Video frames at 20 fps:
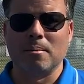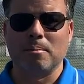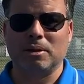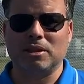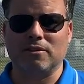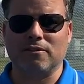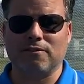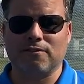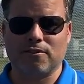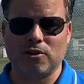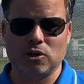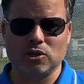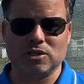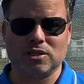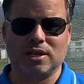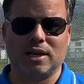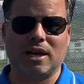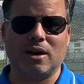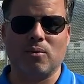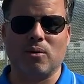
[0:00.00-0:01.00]
But the first
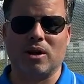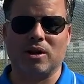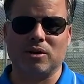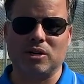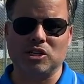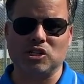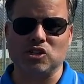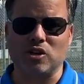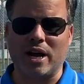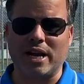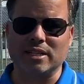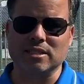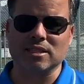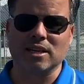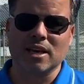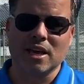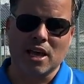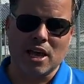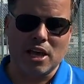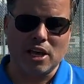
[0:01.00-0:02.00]
thing I want to address
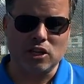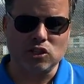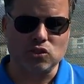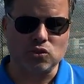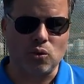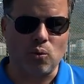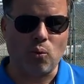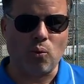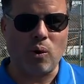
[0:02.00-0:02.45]
is